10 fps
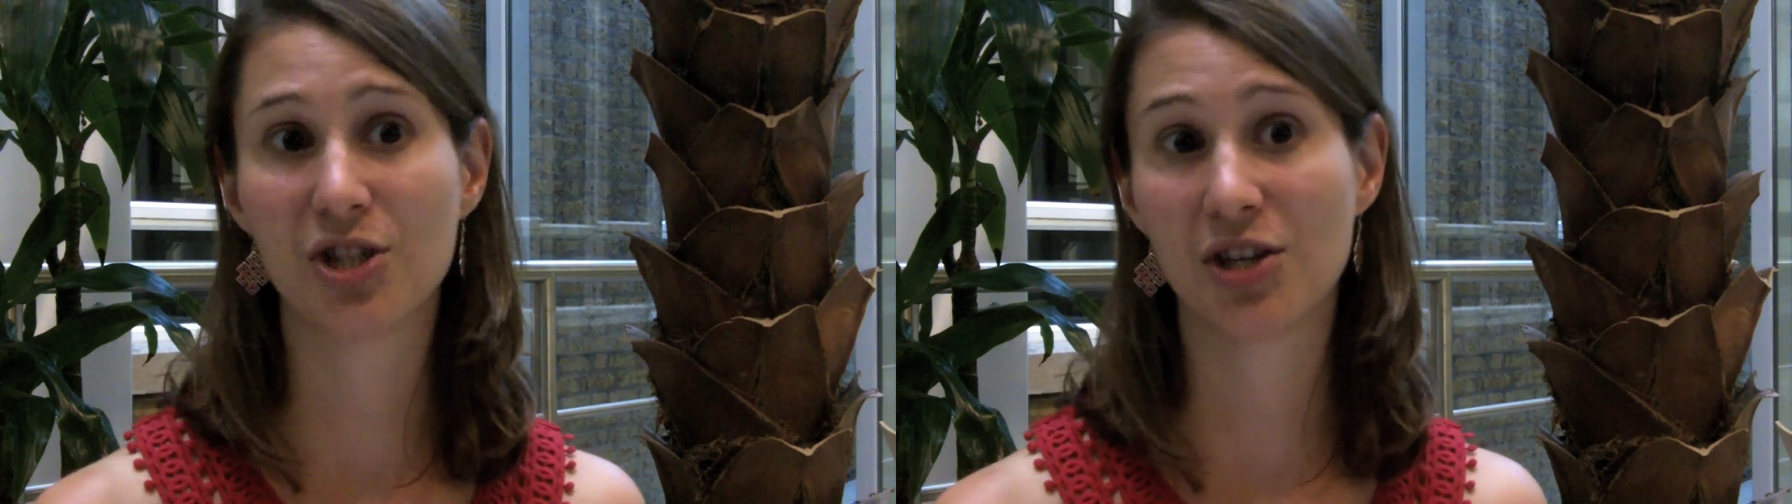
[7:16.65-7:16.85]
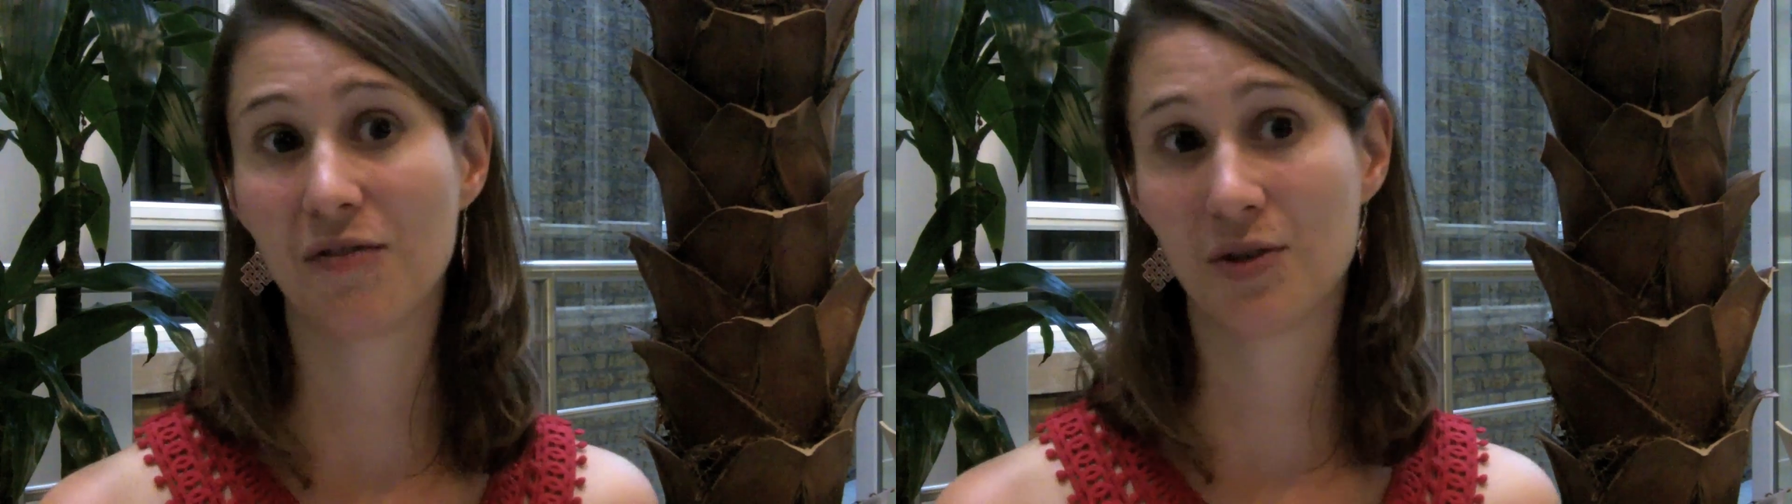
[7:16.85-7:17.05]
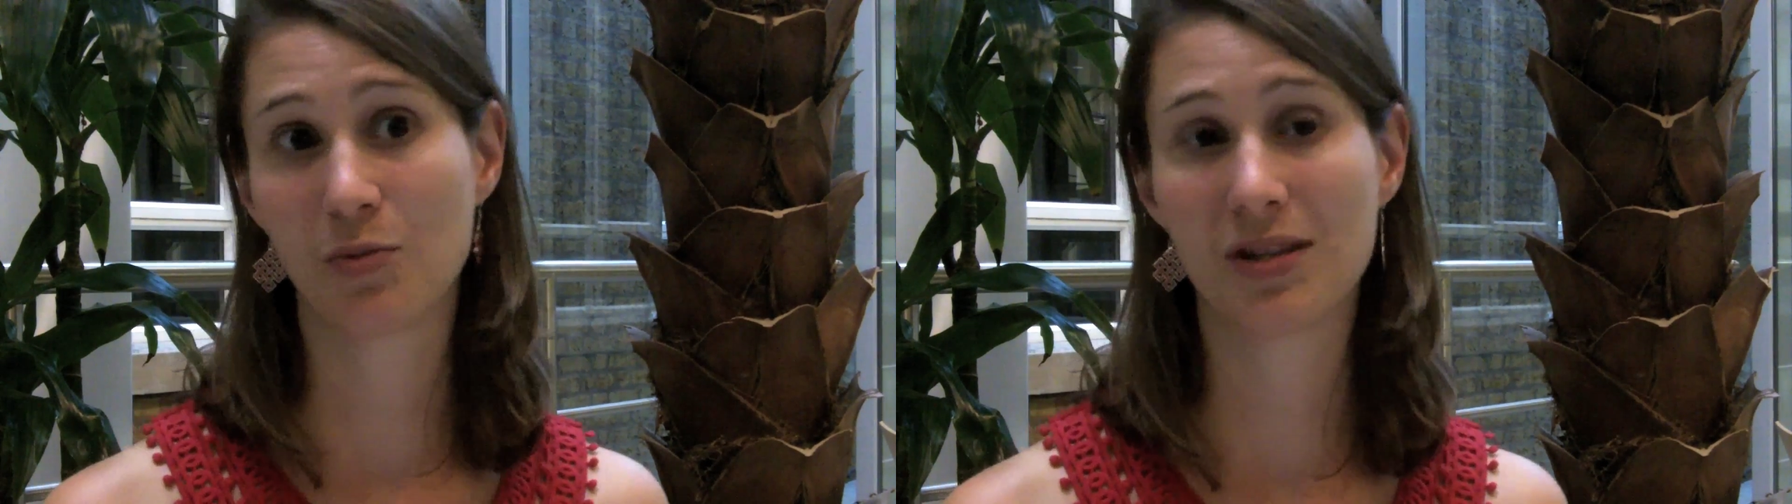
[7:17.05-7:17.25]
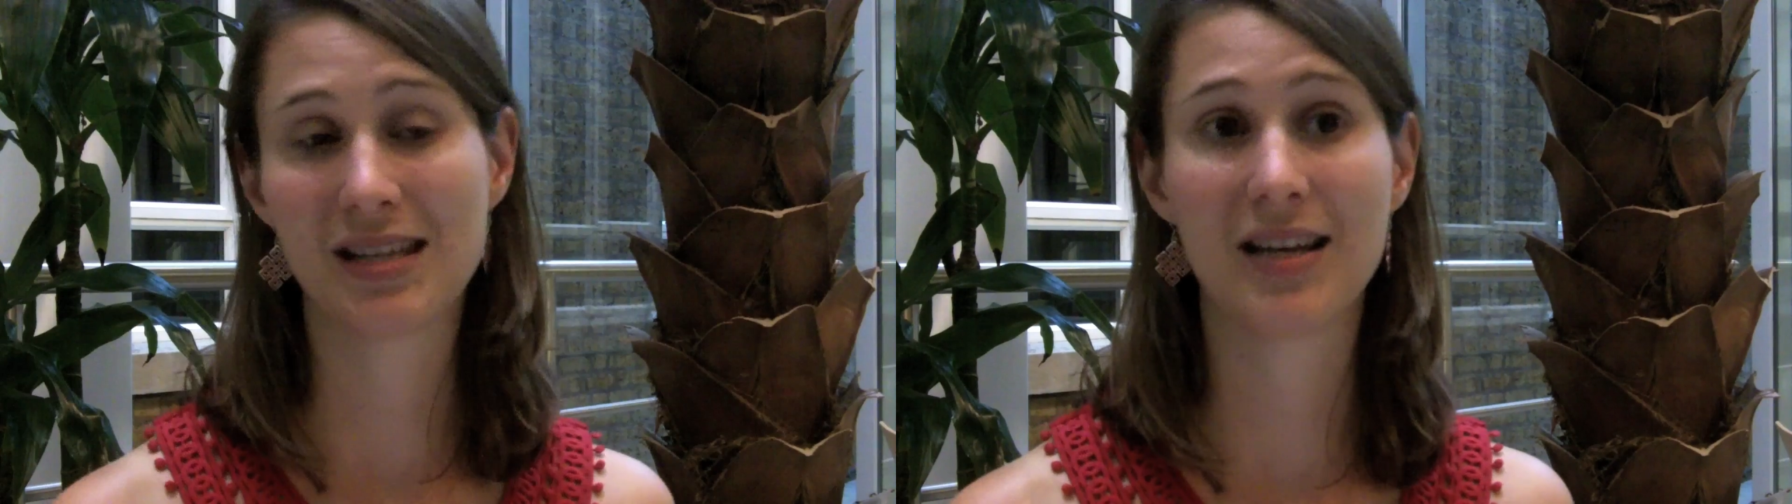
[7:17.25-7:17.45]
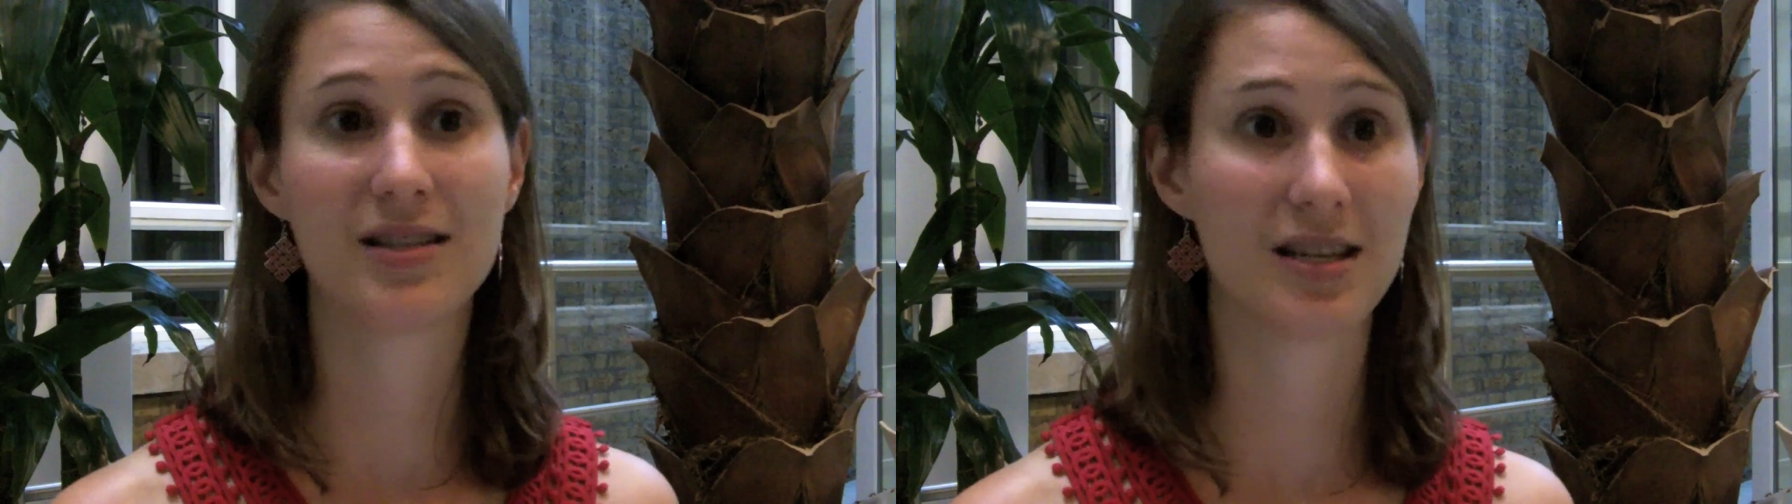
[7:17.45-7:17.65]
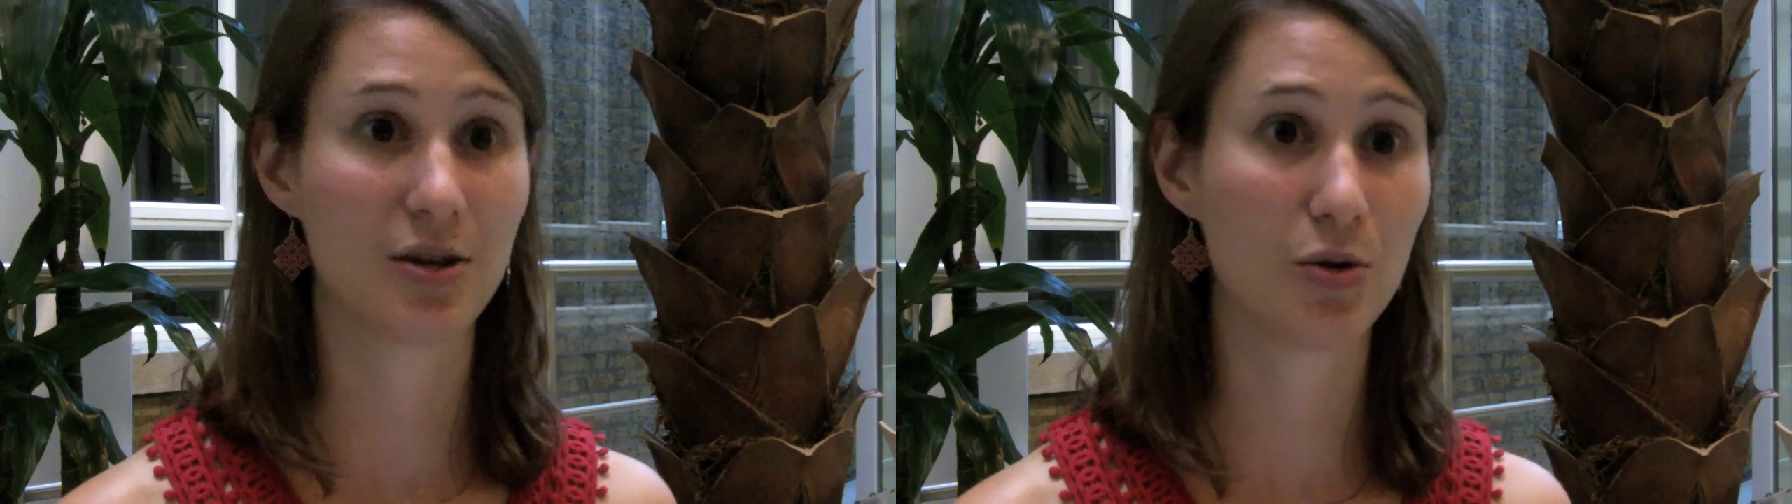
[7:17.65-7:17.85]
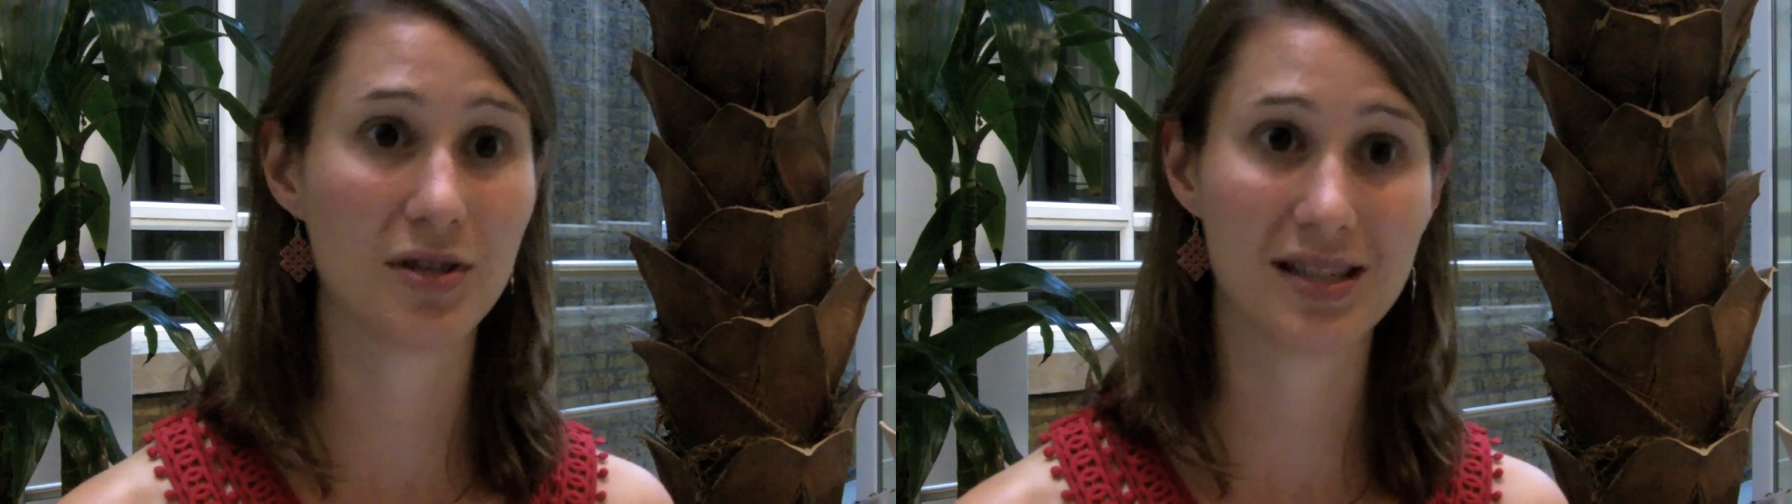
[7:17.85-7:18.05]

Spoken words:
She often would send an older